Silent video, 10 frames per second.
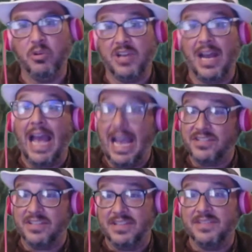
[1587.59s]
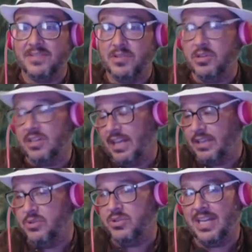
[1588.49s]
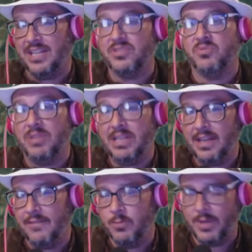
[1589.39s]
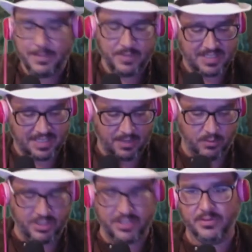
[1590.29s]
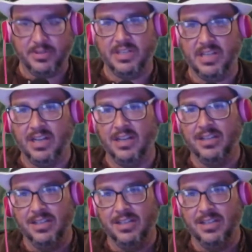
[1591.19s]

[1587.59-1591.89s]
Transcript: Actually, this is new tonight. Usually I just read to everybody, but tonight we're doing, to